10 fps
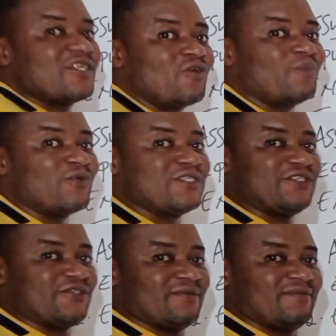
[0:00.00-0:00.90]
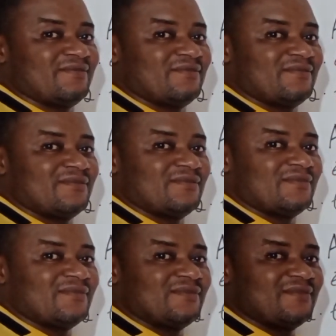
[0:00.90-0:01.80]
decomposition,
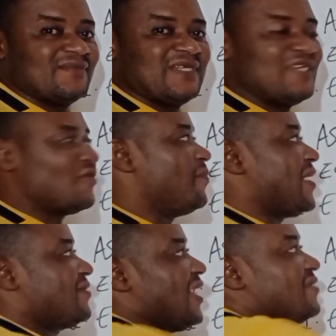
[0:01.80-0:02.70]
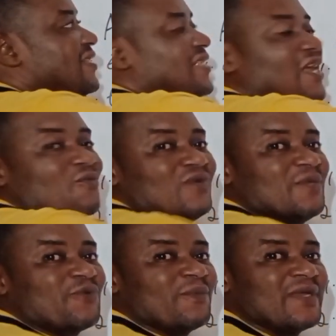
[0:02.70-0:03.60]
to maintain this
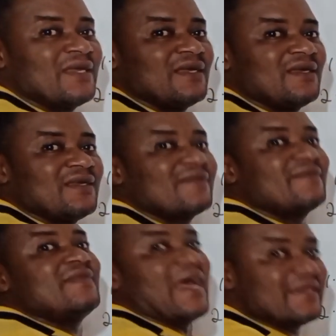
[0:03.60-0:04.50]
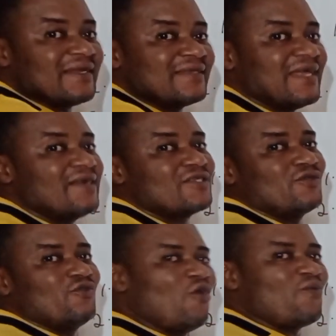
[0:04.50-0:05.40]
equilibrium, then there is
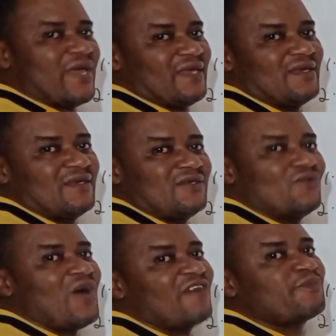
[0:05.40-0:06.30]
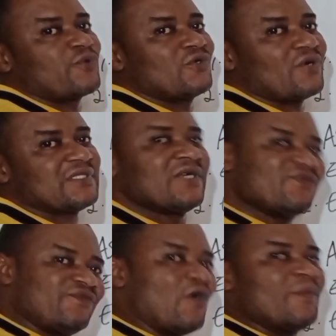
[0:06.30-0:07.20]
no way you have product
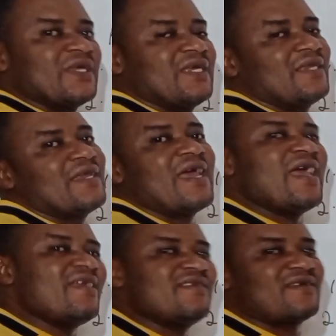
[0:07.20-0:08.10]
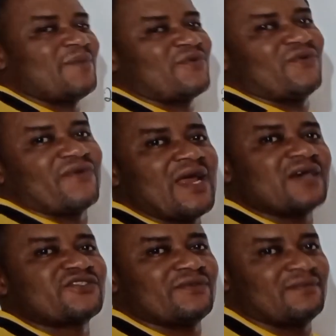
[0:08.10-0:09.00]
form in any chemical
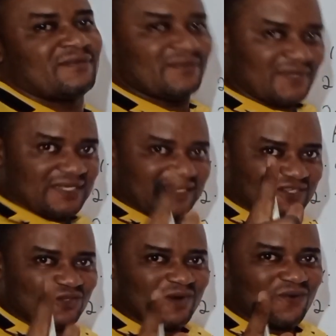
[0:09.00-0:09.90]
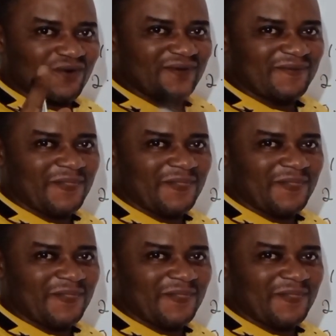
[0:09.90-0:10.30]
reaction. That is number one.